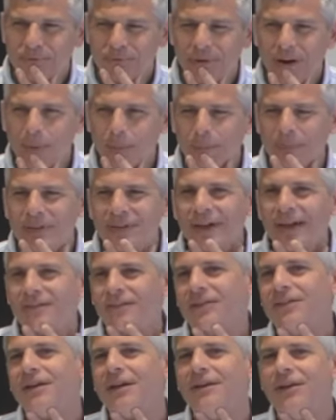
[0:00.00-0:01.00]
probably
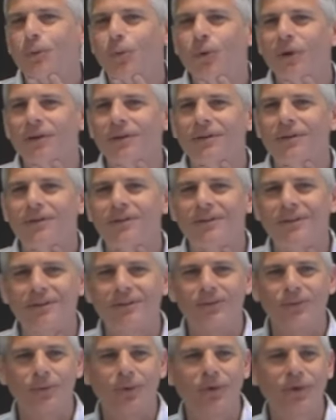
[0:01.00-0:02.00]
1991,
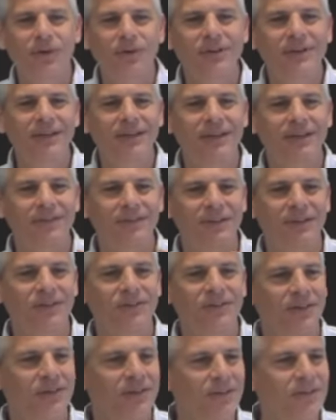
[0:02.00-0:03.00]
and so early in the
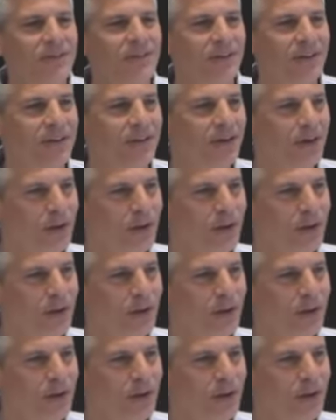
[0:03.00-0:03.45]
ascendancy